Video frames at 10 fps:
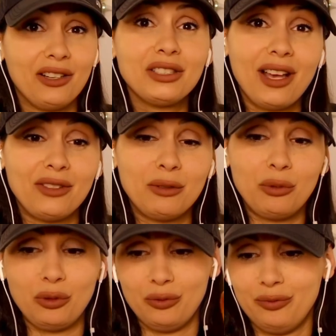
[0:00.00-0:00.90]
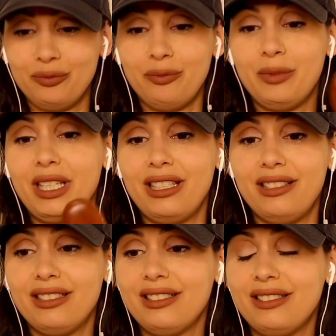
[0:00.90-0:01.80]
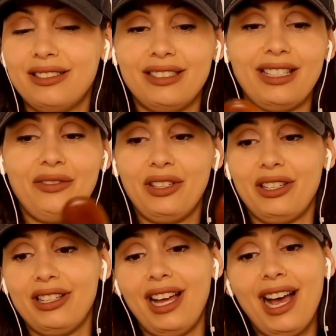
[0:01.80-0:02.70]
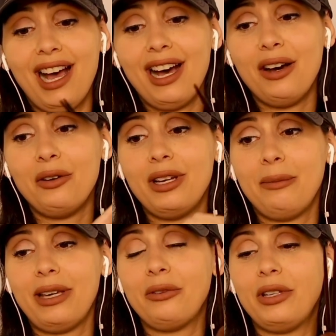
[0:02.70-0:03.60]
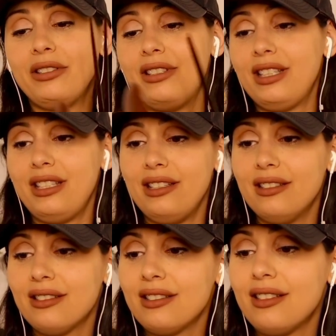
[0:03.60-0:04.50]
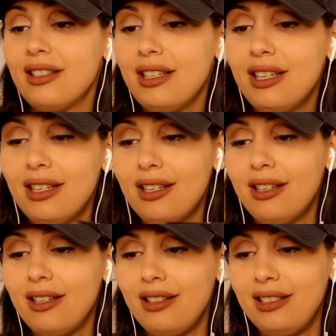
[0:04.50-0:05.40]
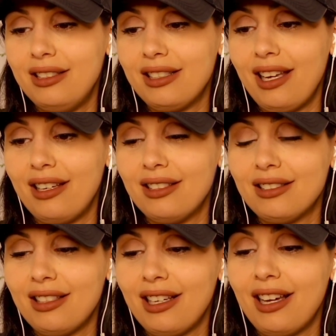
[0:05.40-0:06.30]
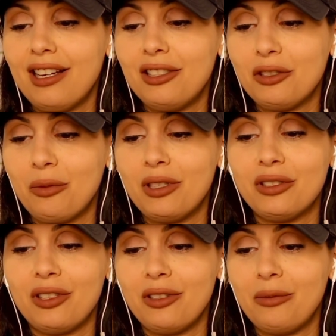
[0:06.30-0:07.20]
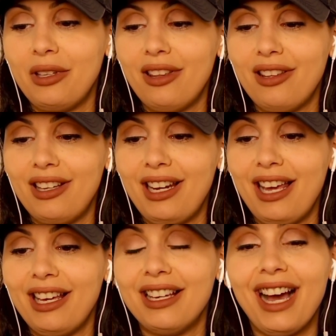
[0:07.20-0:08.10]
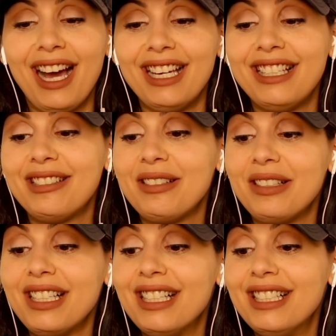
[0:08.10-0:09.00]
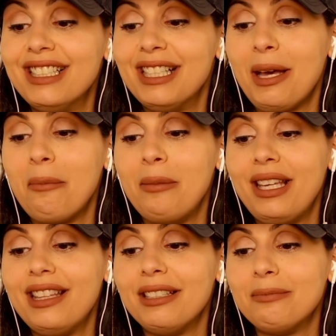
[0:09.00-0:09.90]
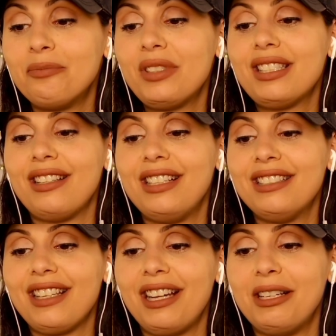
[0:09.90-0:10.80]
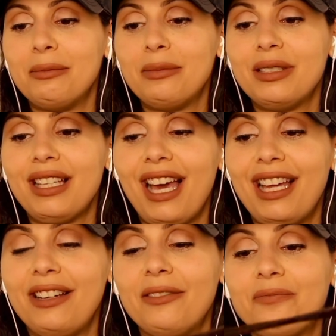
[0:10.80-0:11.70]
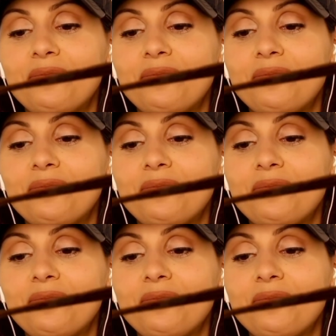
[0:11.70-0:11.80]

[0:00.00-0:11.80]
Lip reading: also have a spoon because I figured, how am I going to eat these eggs? I kind of just want to start with an egg. I made them sunny side up and